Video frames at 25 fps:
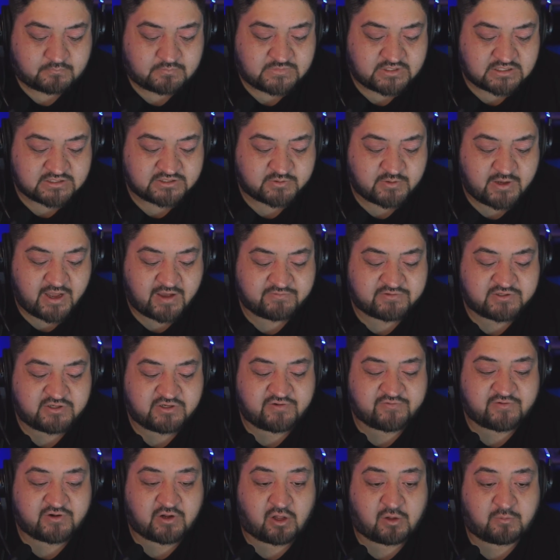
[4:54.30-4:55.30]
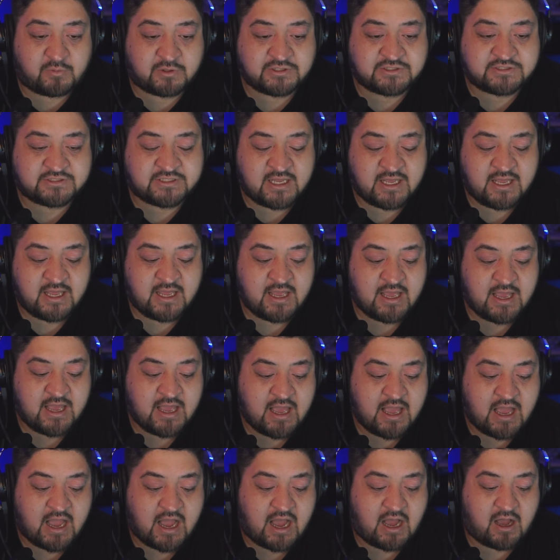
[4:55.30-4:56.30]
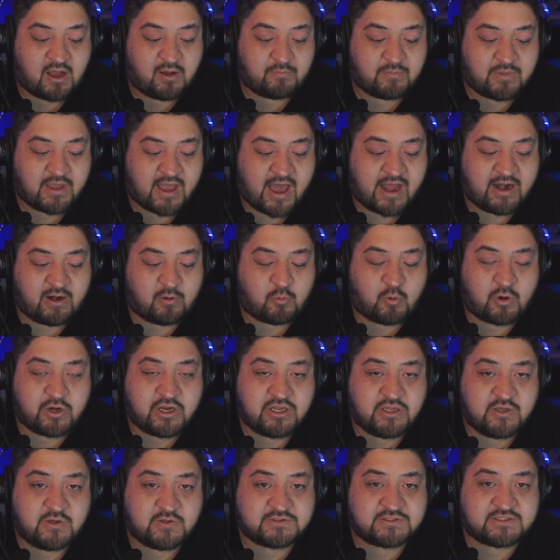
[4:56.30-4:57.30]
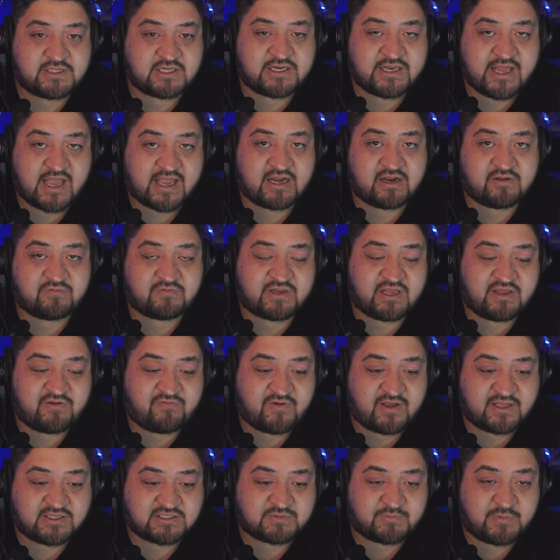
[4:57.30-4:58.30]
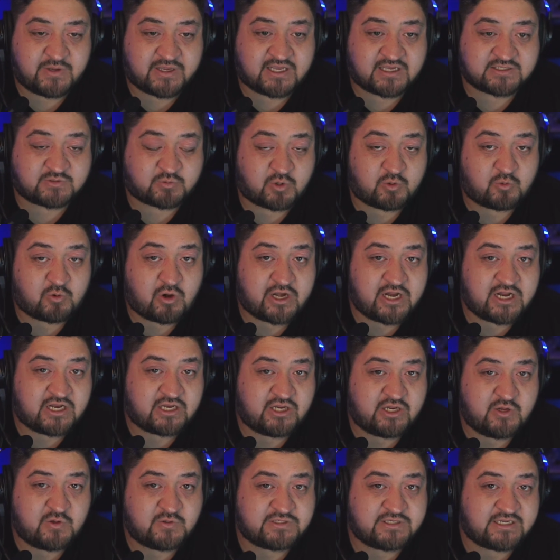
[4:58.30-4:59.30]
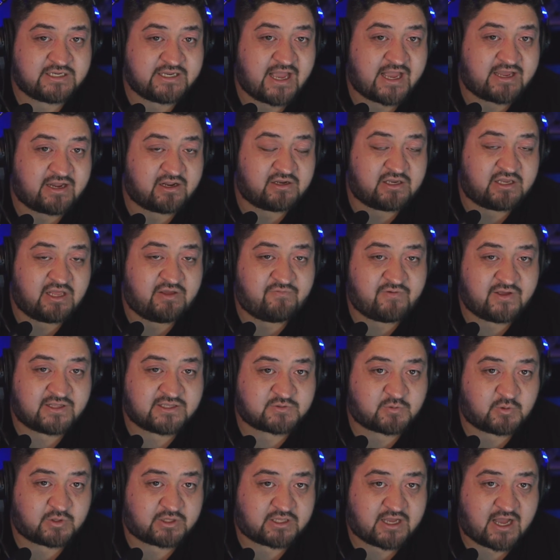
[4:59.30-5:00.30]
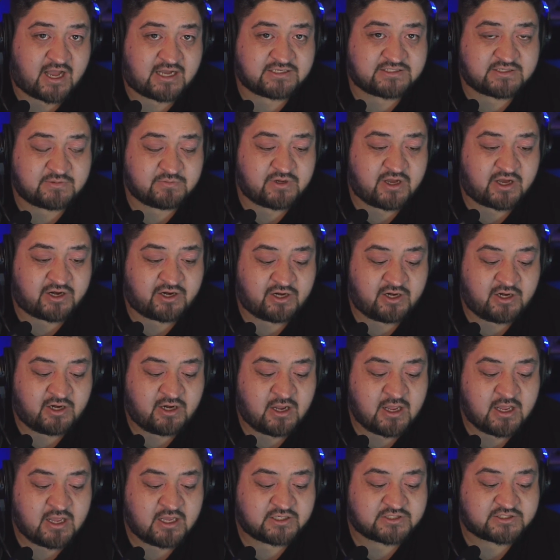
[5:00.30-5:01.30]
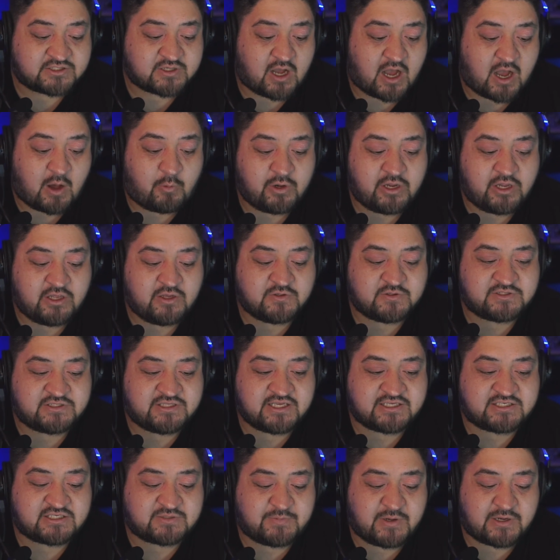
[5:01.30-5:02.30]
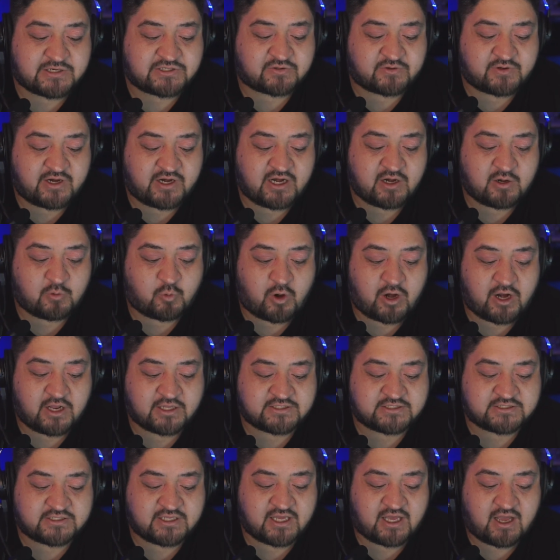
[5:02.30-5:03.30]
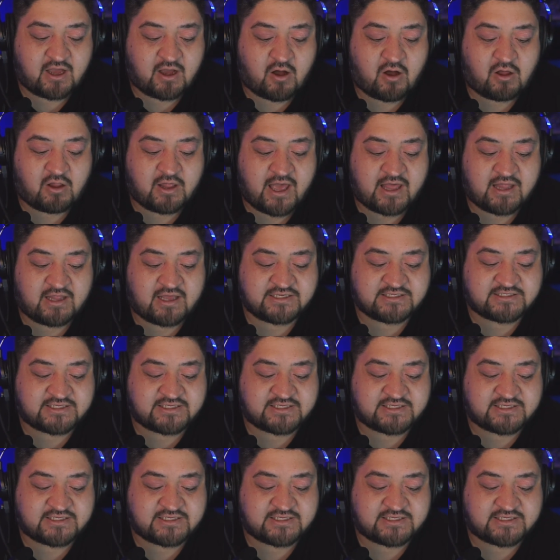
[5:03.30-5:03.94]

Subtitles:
So we have 2 different Omers. I don't want to use the negative defense because we're already using negative defense with Costume Gunner. So I want to use this special here where it's the all allies